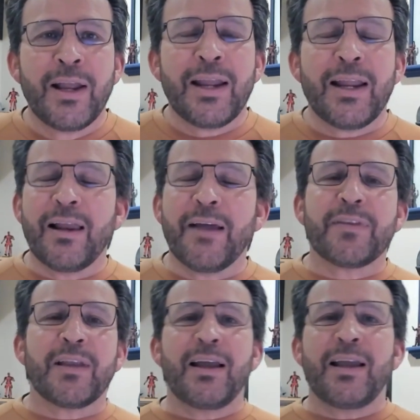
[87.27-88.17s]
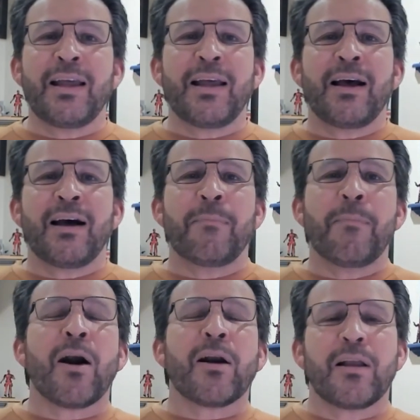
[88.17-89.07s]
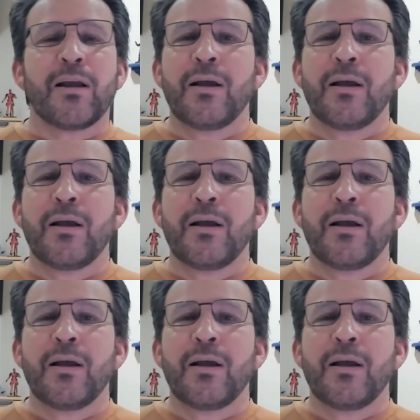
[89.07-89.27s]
He left a mark